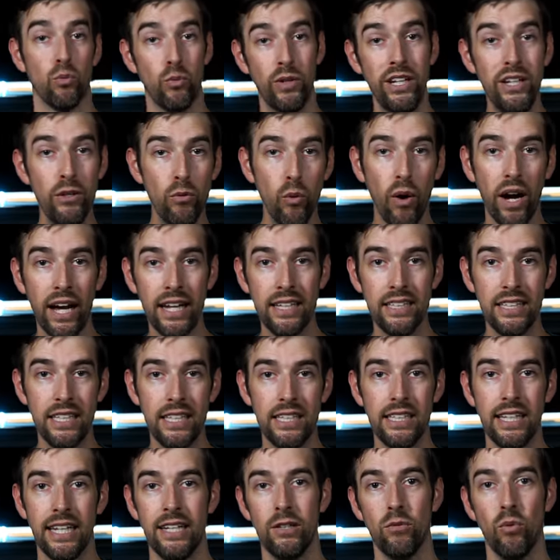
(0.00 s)

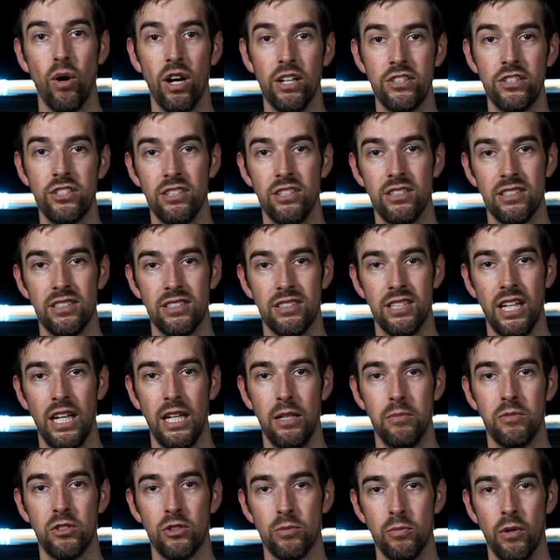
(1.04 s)
rewinding and watching the
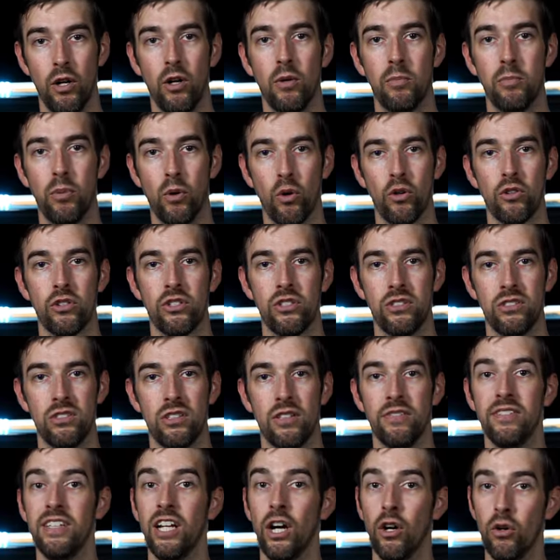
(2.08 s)
same small portions
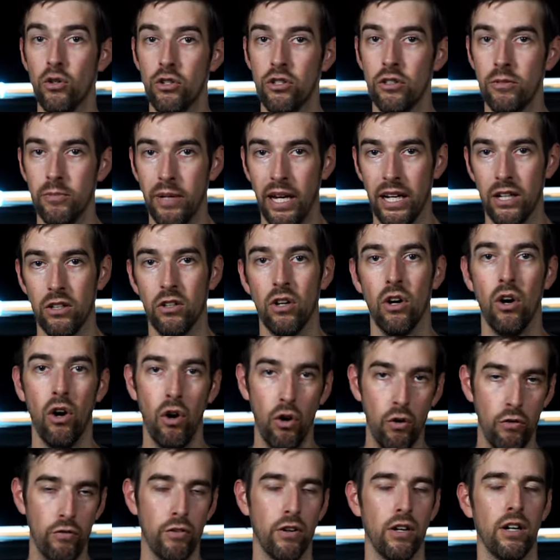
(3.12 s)
of the ocean battle
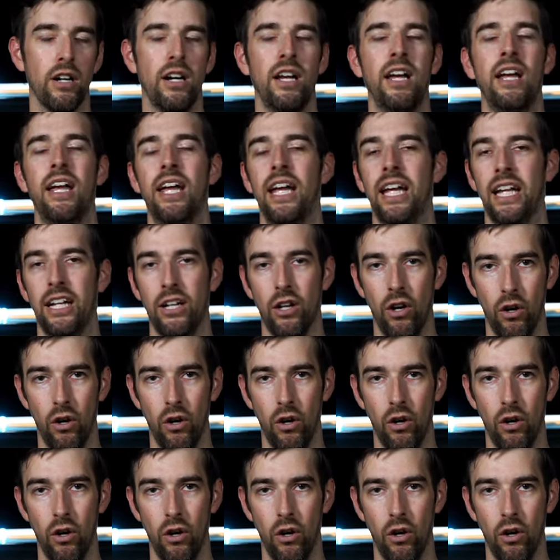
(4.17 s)
over and